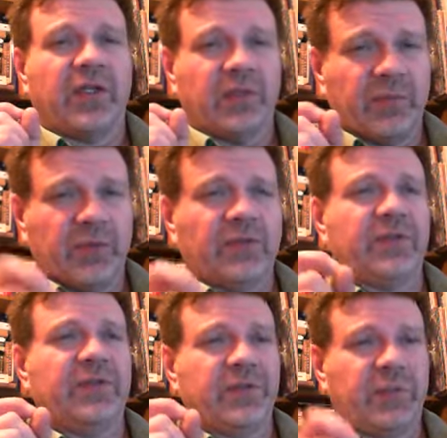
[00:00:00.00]
The
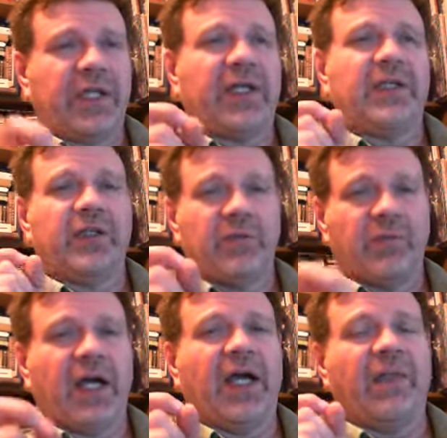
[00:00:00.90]
person is paid
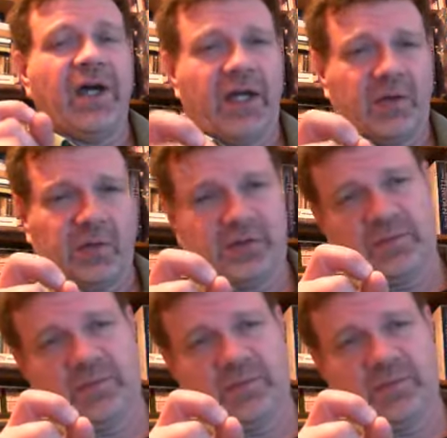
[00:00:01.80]
by the hour.